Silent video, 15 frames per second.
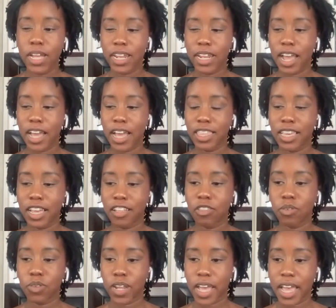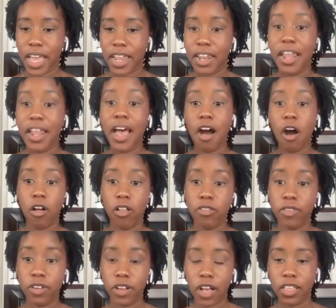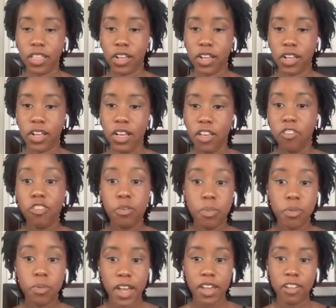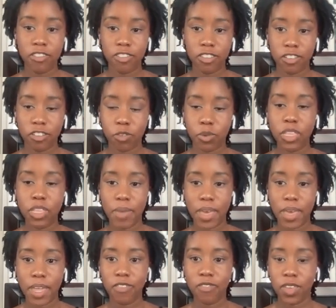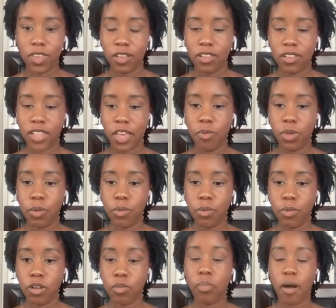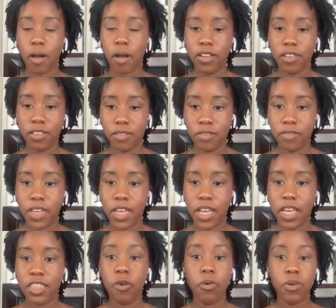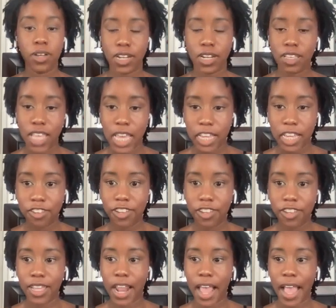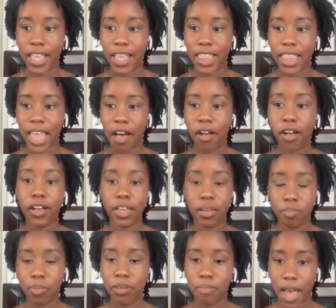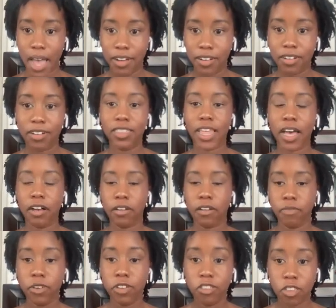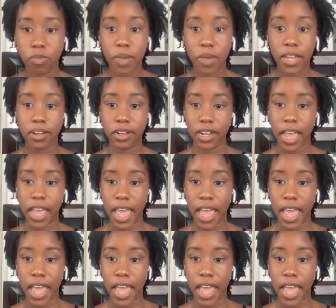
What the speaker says: And I think Antoinette and all of our other supervisors really made us feel like we were part of the organization and that our input mattered and that our voices mattered.